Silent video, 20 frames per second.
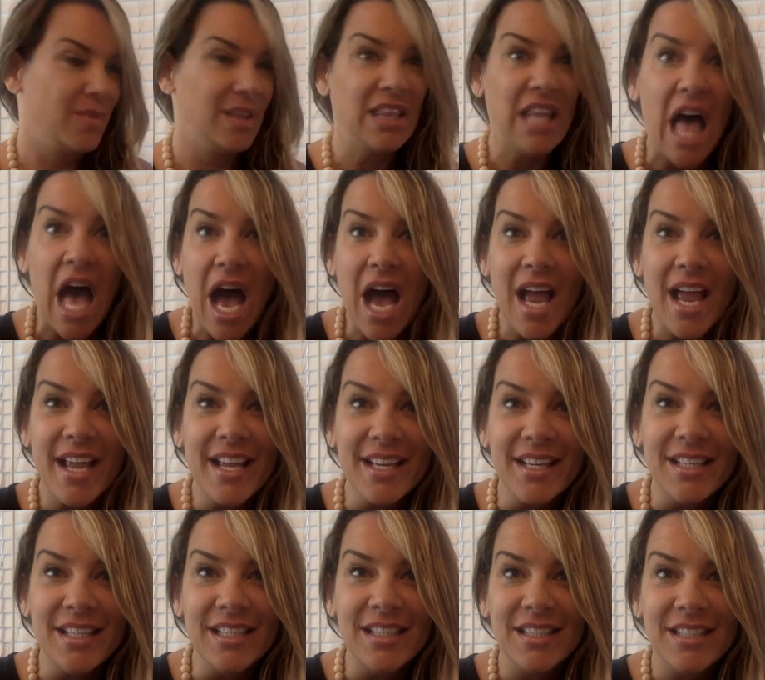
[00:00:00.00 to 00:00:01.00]

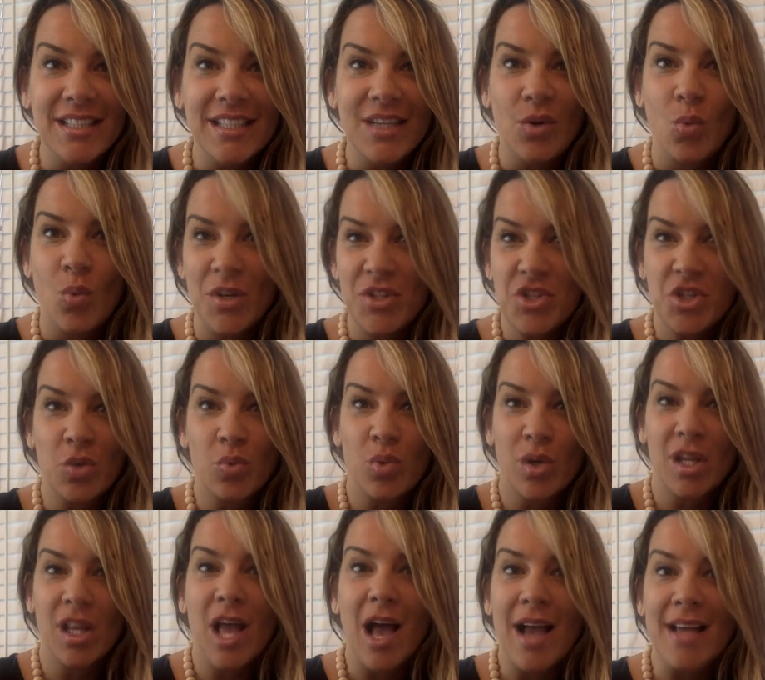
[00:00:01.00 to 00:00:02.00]
lie once you
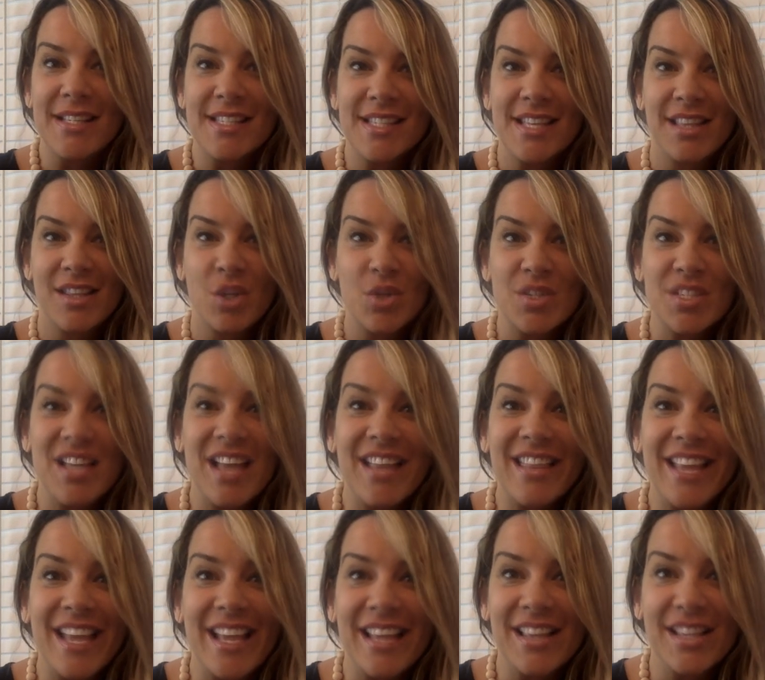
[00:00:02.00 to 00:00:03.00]
realize that there's
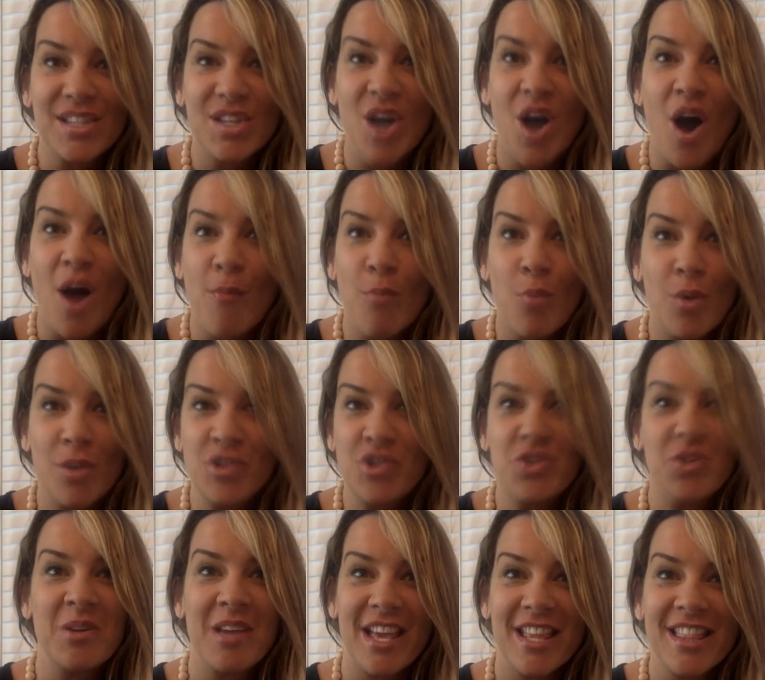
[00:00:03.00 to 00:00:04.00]
nothing at the top
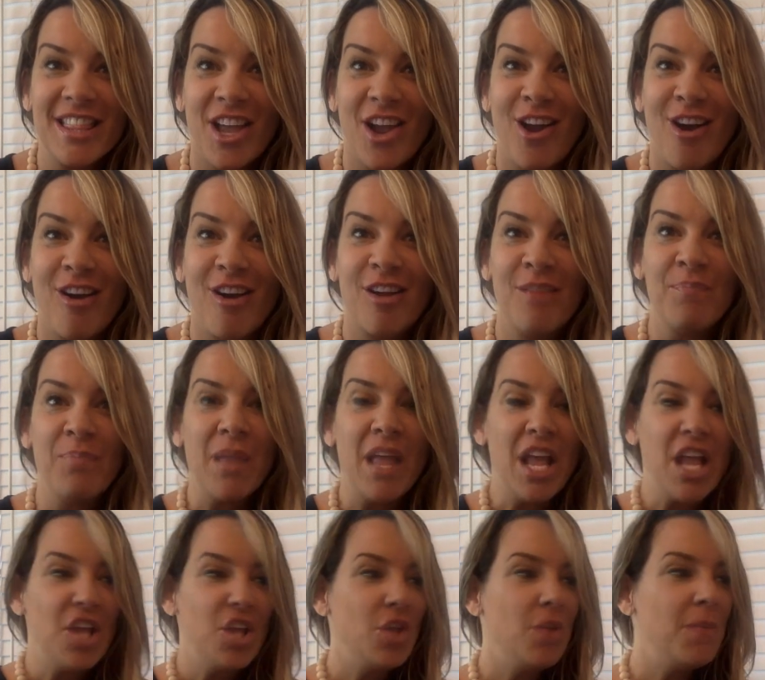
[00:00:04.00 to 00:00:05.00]
once you get there.
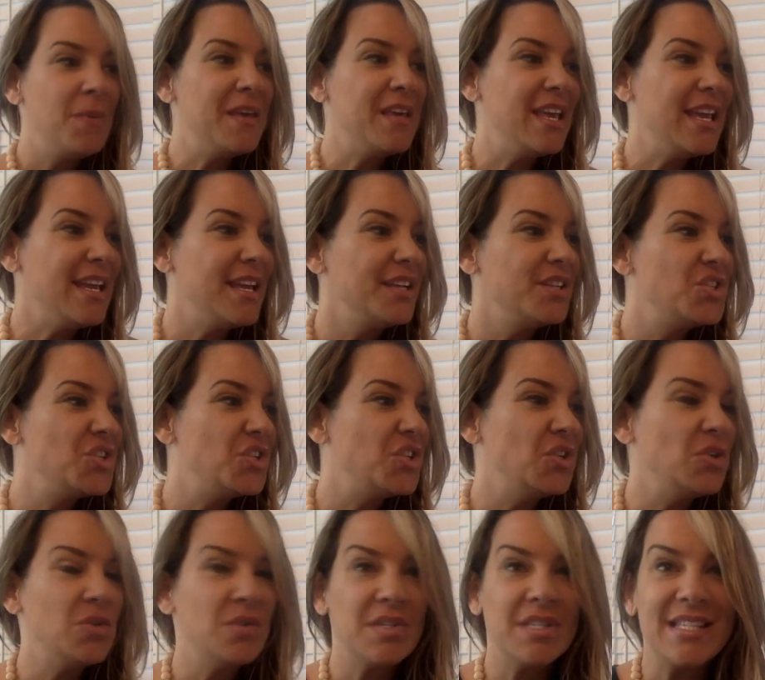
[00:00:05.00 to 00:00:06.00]
You begin
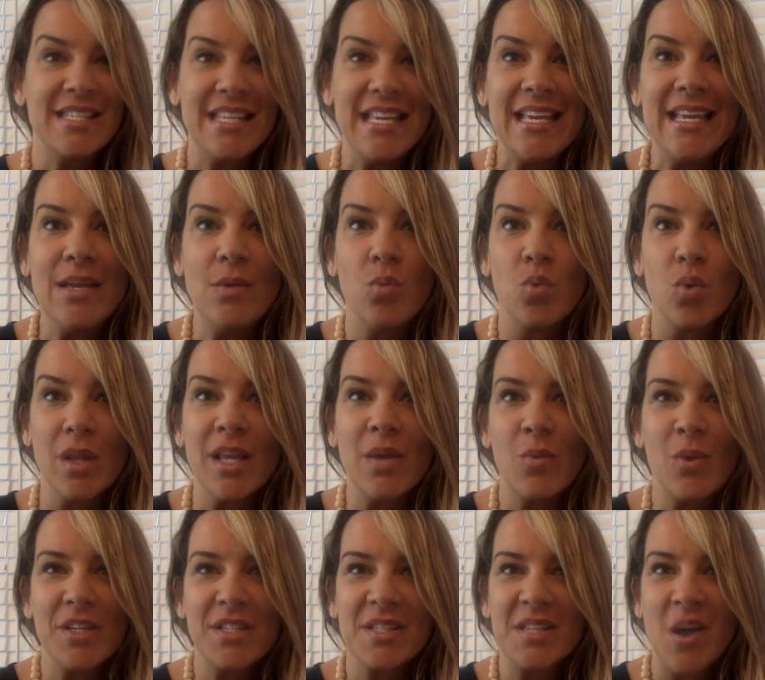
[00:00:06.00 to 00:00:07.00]
to see really
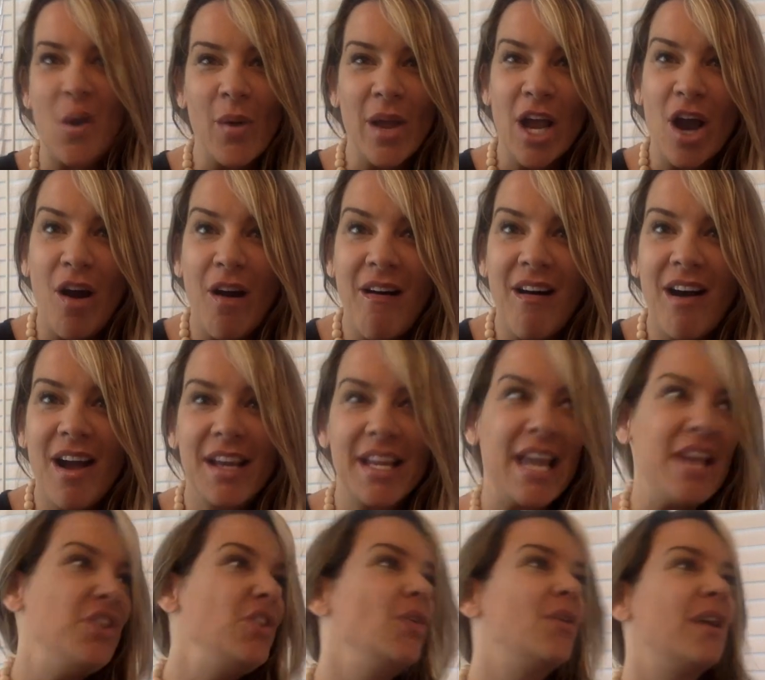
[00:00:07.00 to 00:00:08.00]
what's going on,
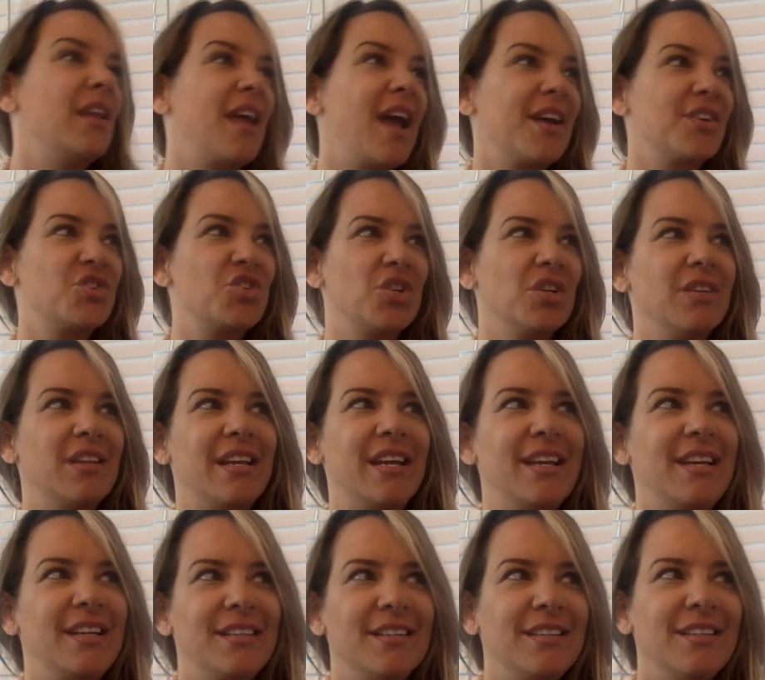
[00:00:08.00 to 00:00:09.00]
and you can
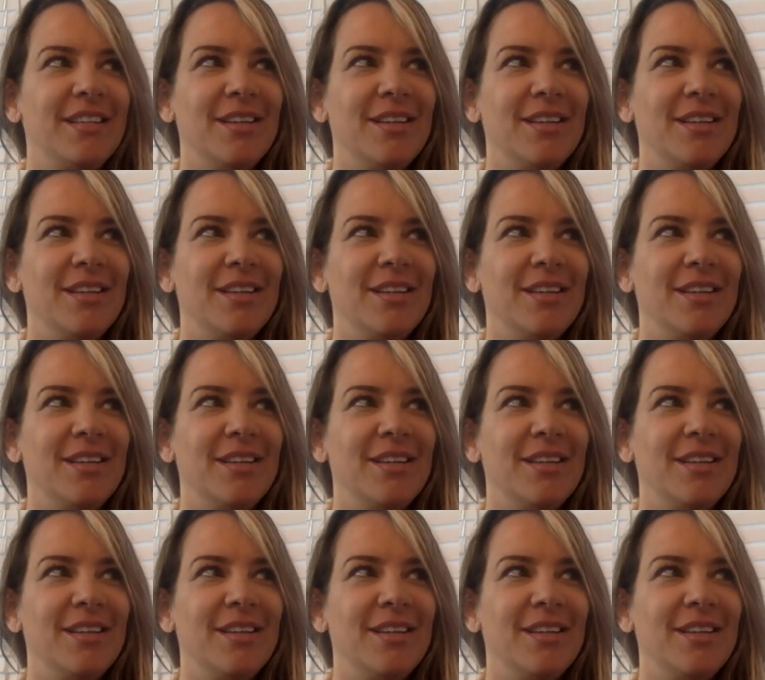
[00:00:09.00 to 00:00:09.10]
actually,